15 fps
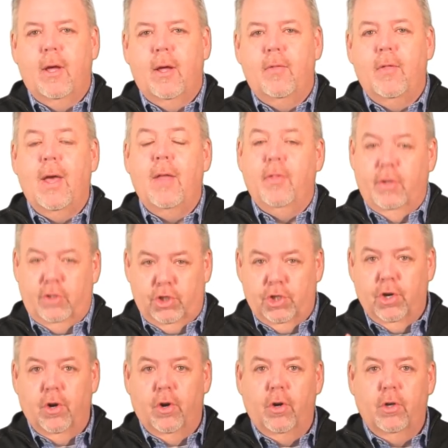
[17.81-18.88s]
that the
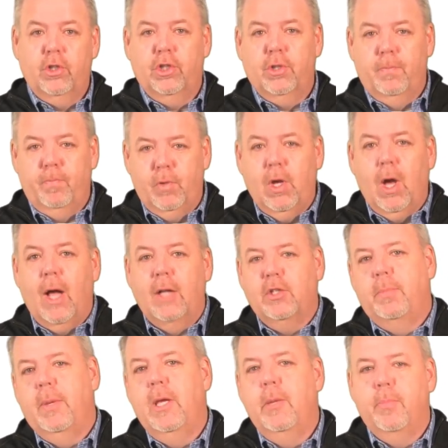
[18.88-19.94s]
church,
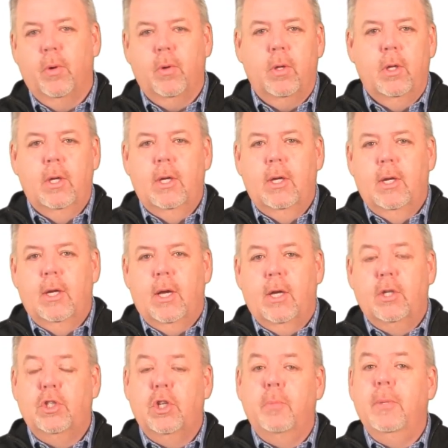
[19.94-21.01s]
God's people,
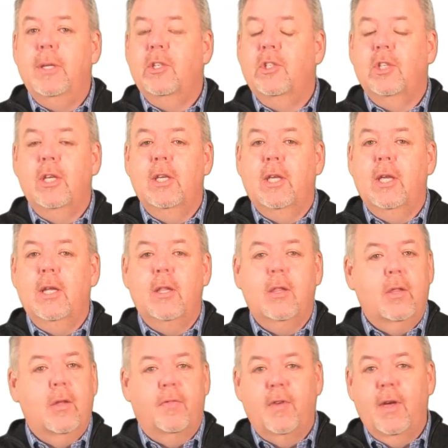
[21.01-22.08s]
should be
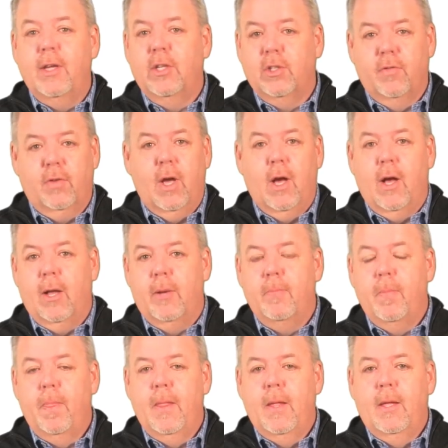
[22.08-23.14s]
seeking the face of
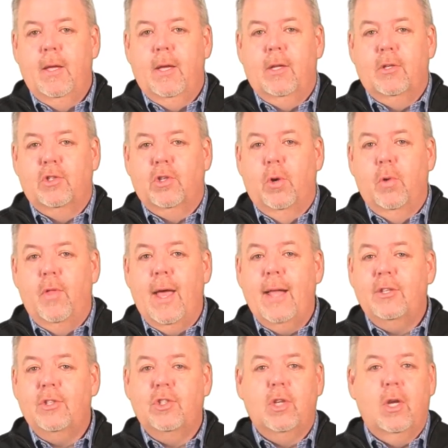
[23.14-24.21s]
God. And so
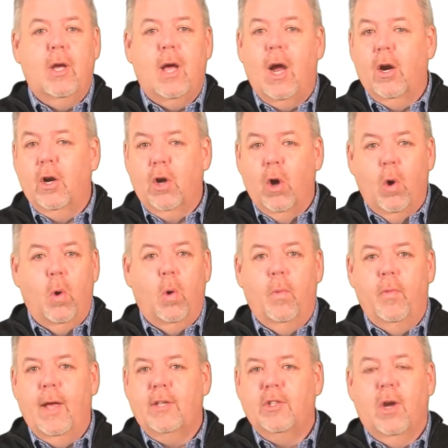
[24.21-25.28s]
that's our goal,
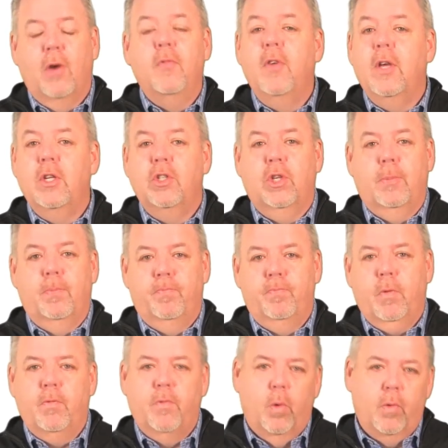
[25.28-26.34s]
that's our vision
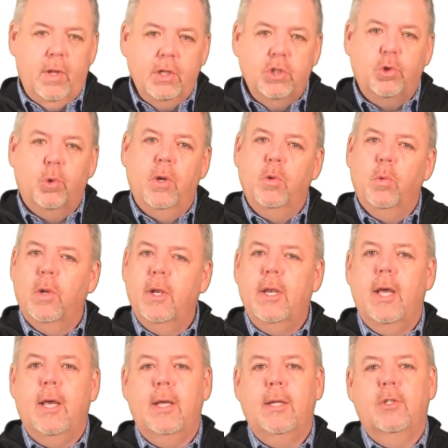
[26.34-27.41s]
for these 21
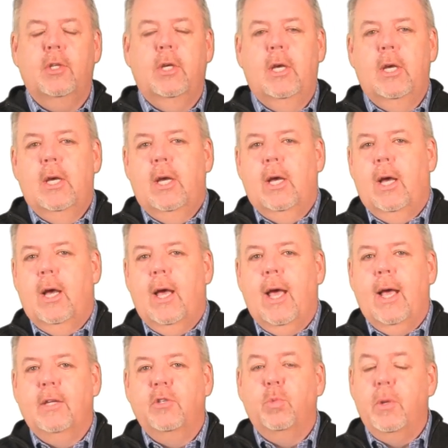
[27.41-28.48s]
days
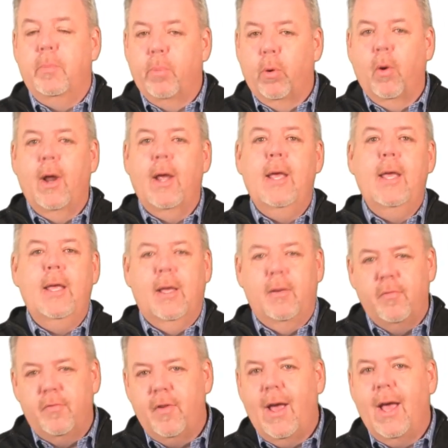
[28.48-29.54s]
as we pray
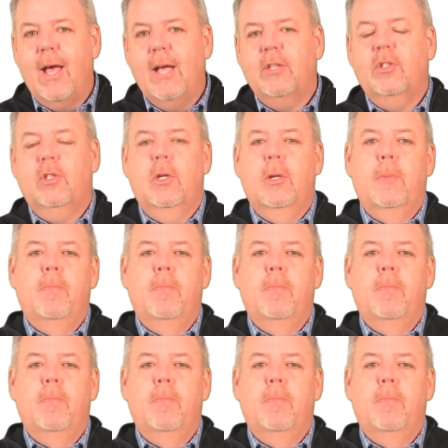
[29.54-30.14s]
and fast